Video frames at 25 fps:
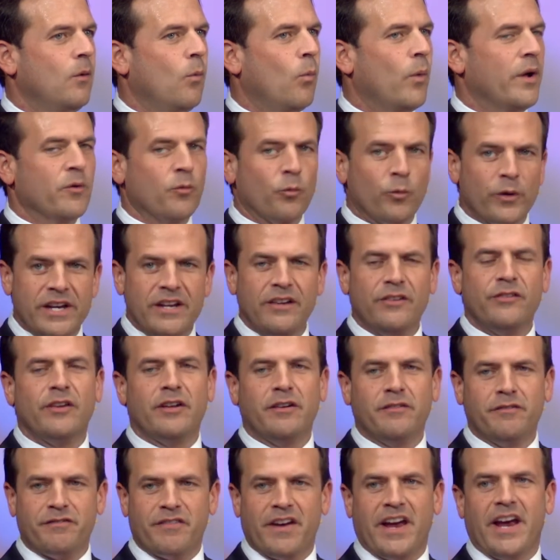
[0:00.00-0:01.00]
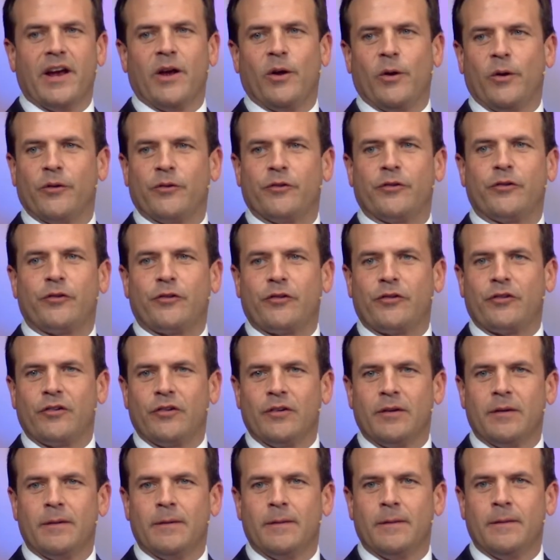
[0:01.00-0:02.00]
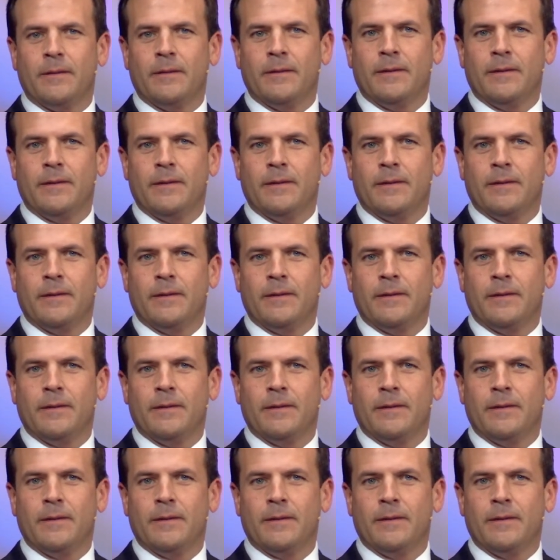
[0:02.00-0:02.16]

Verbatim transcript: When reason fails,